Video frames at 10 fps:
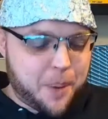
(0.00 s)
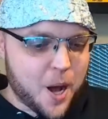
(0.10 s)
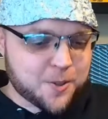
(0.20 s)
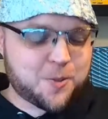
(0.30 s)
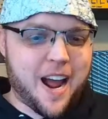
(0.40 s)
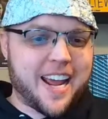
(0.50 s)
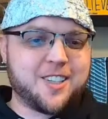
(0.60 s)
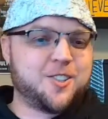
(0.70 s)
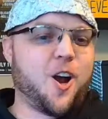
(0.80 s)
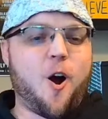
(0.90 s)

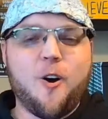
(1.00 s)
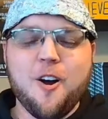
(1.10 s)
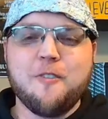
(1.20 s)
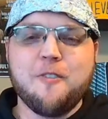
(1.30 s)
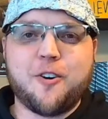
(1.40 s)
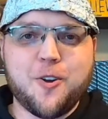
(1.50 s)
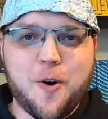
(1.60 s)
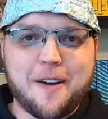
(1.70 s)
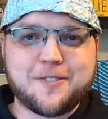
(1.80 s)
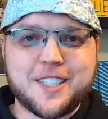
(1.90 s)
post-weighing show for
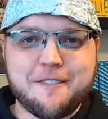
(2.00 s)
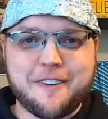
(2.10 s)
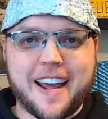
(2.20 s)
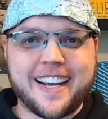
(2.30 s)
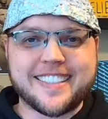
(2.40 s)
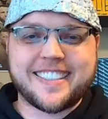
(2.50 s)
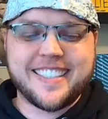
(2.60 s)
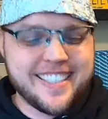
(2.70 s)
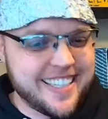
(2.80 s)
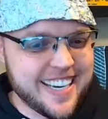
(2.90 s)
UFC Vegas
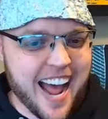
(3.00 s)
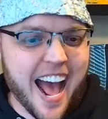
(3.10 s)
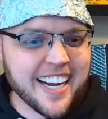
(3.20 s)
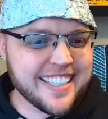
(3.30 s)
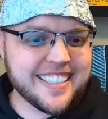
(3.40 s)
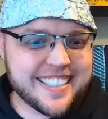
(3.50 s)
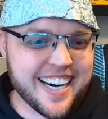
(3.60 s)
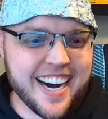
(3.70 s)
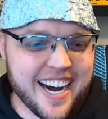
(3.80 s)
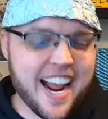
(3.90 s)

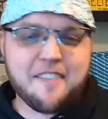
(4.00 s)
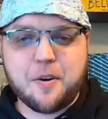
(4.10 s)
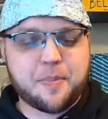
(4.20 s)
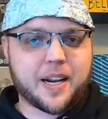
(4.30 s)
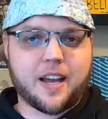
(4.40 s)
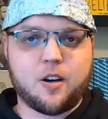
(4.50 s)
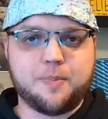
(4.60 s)
90. Everybody, I